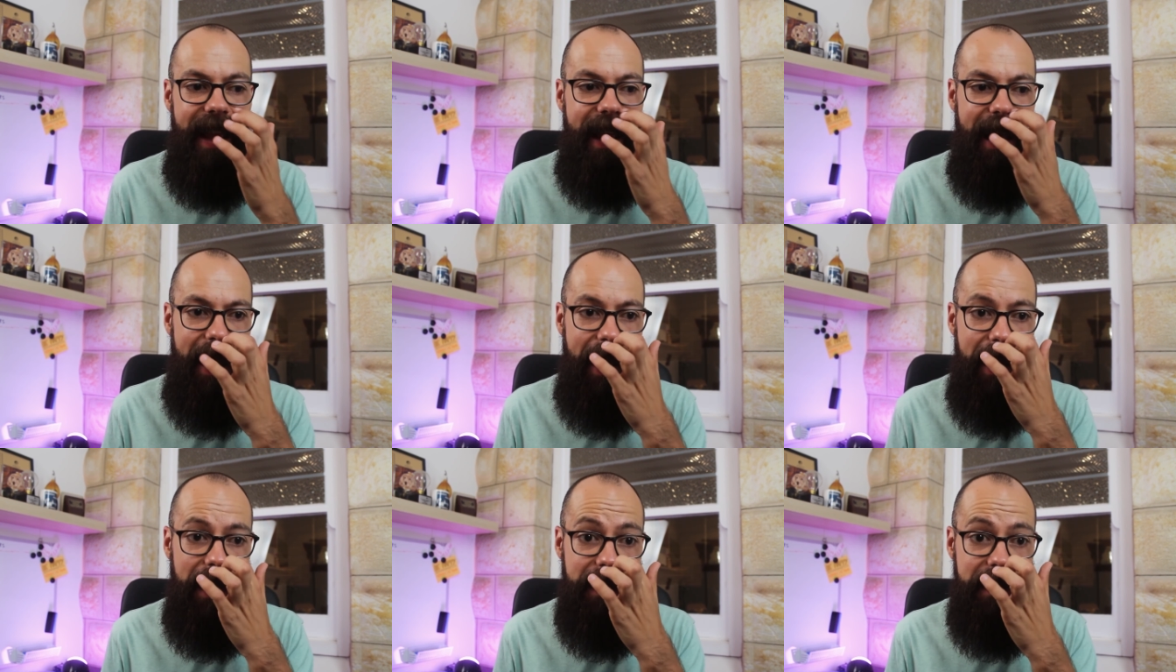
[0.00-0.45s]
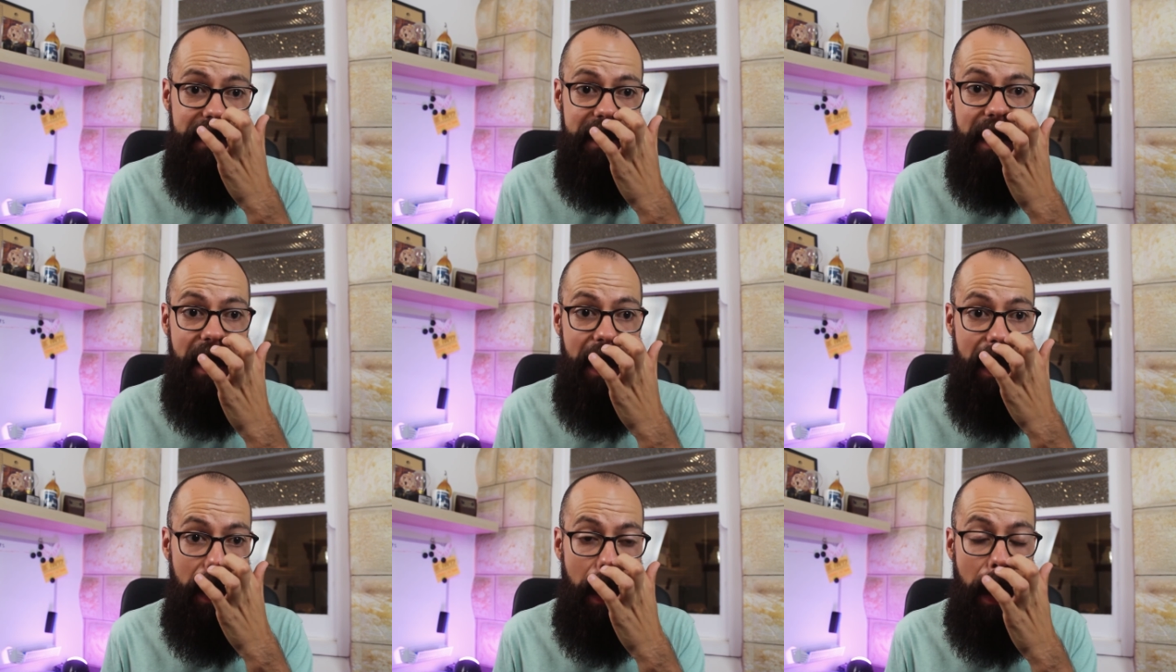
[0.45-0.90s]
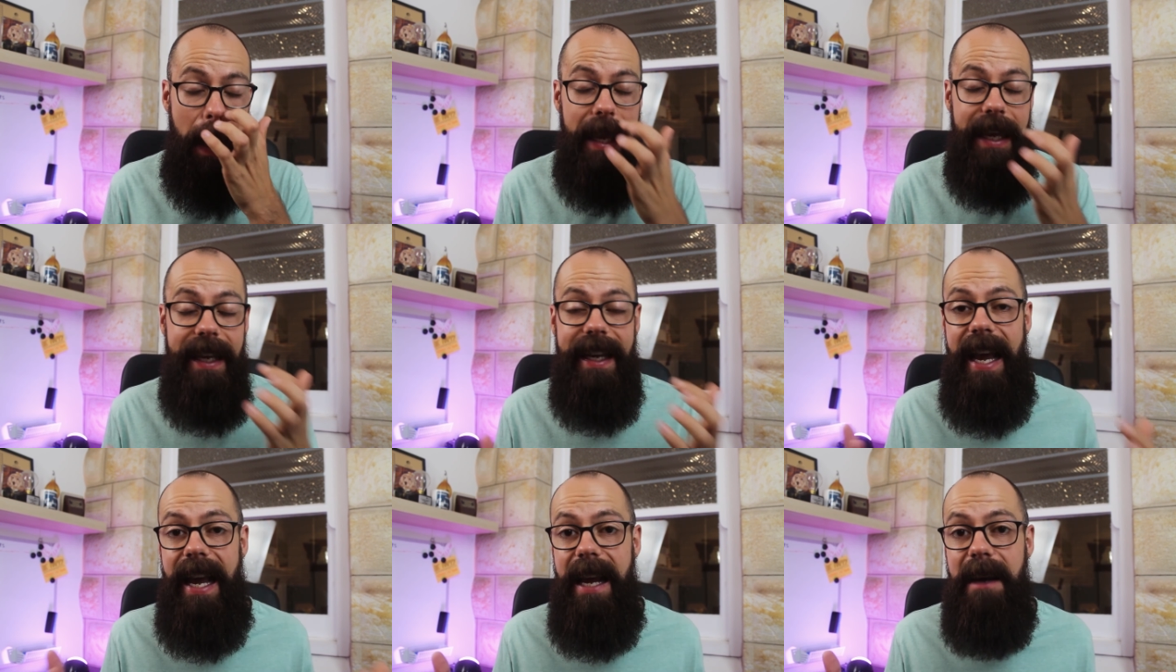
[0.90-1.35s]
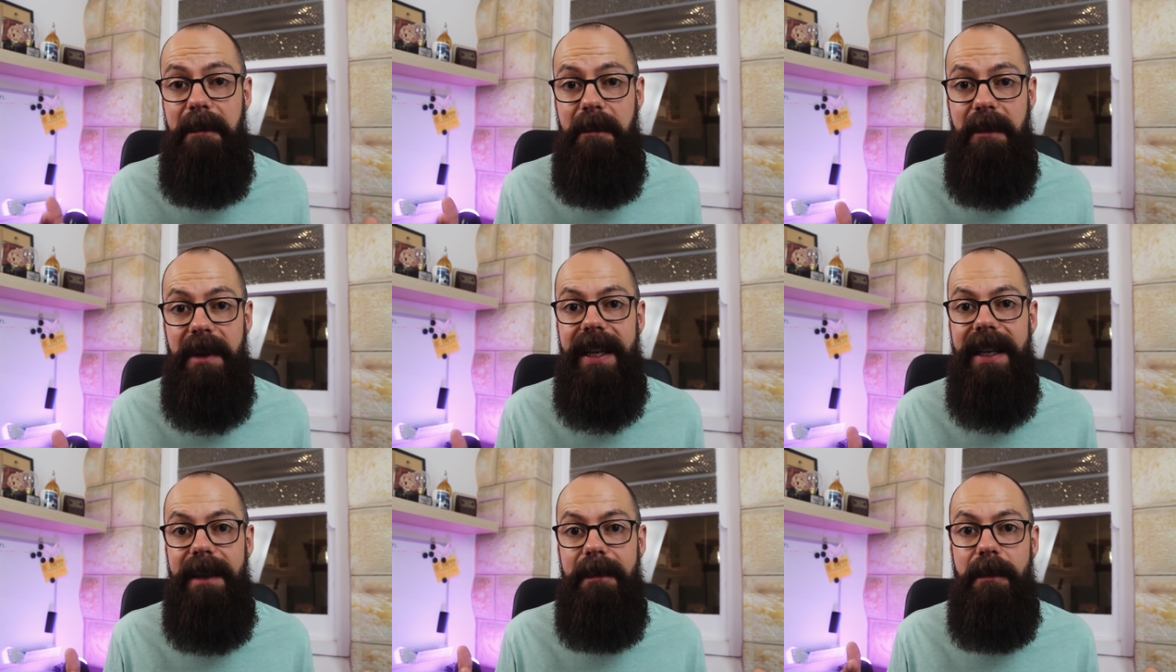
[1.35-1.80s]
and uh, it can
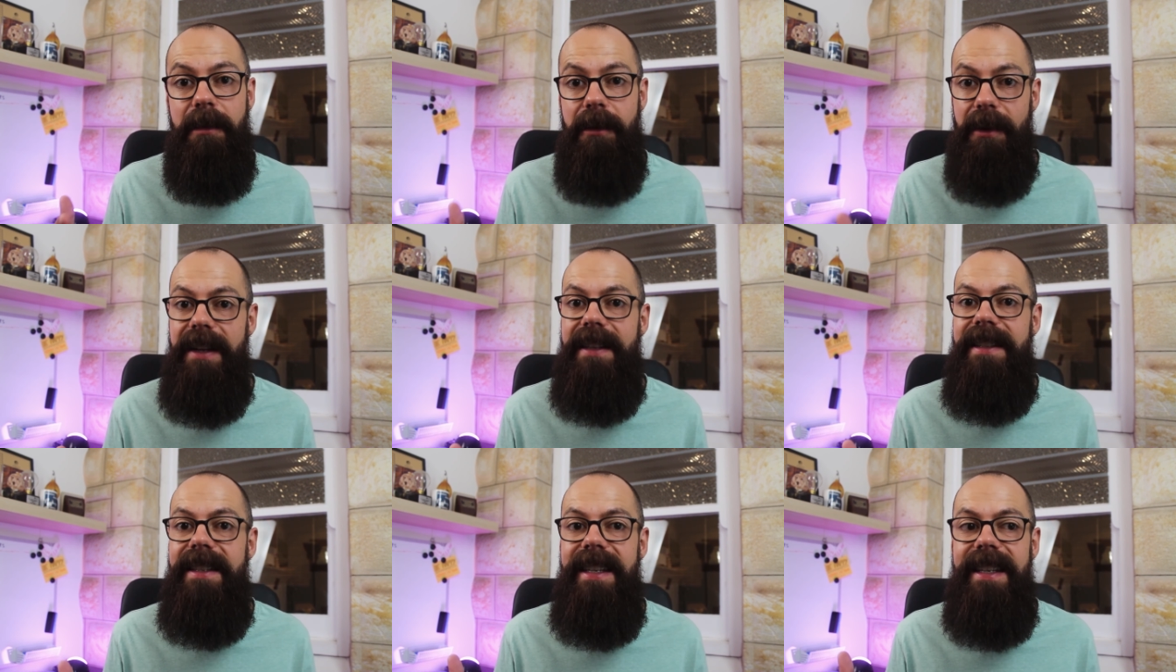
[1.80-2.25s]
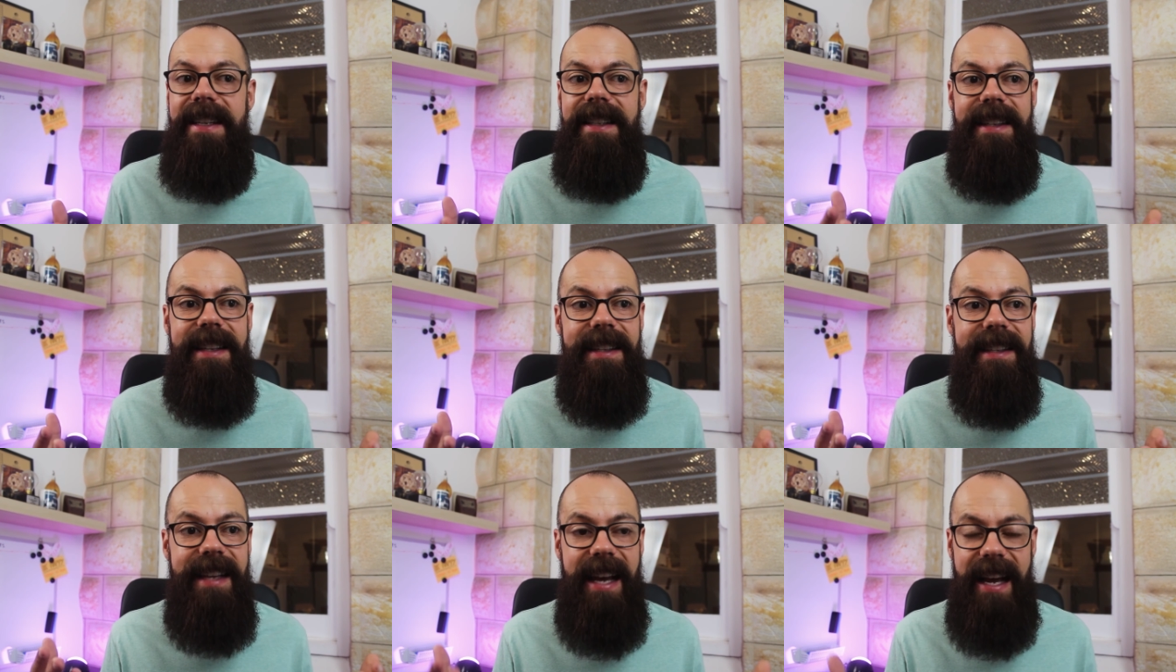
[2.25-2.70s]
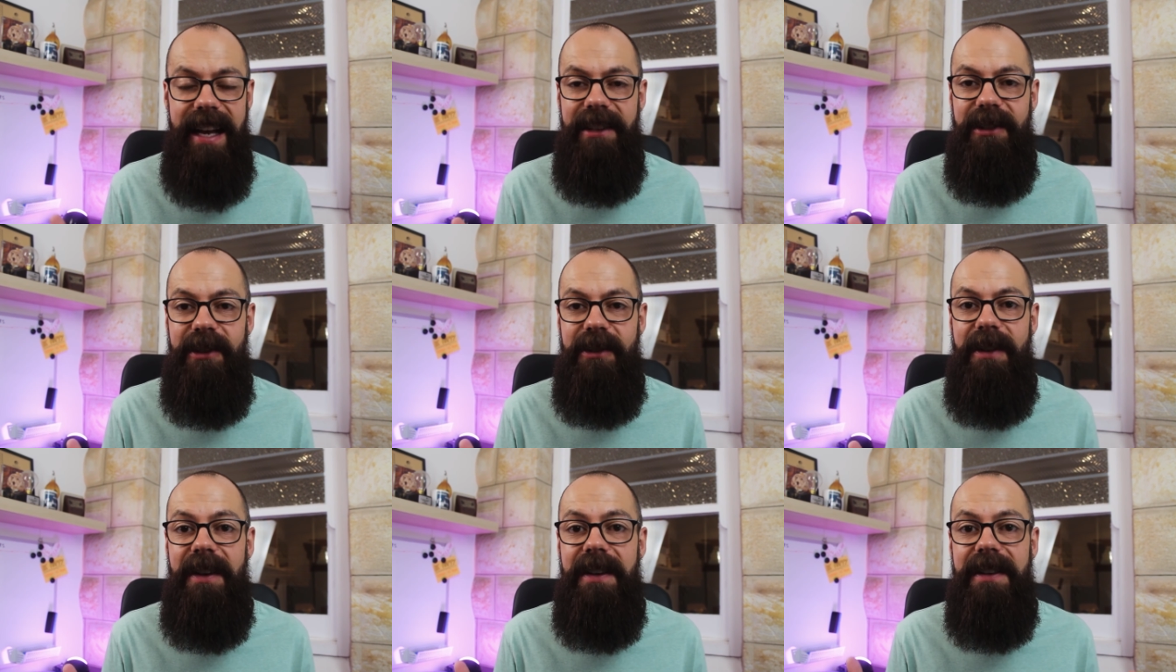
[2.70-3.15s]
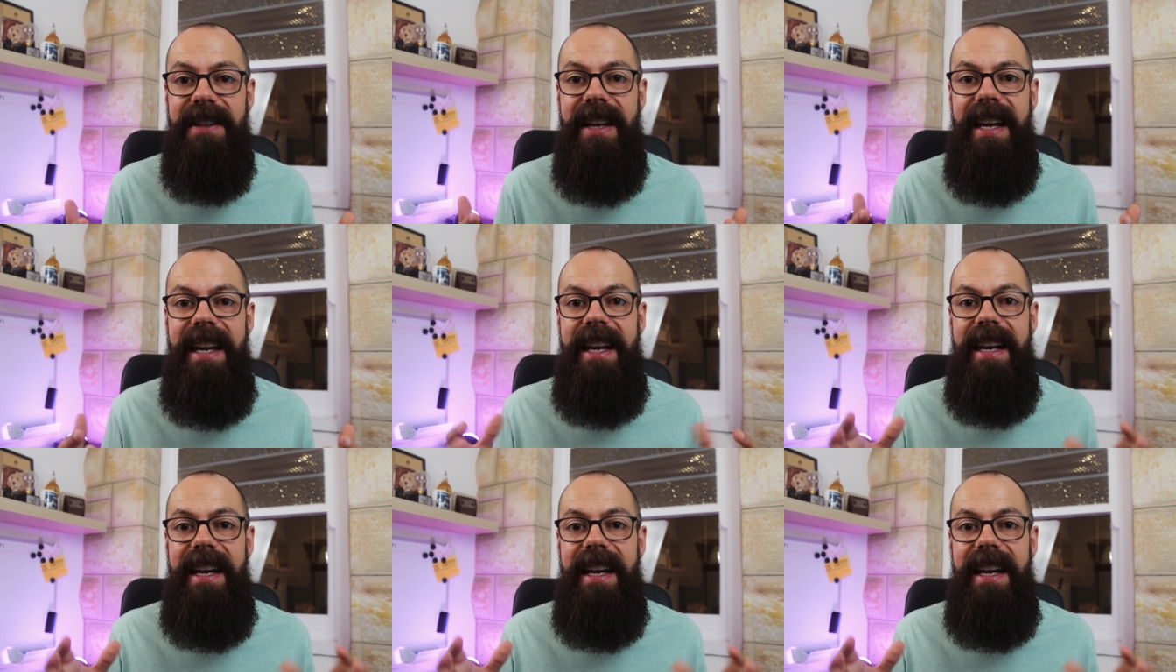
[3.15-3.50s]
be pretty disastrous.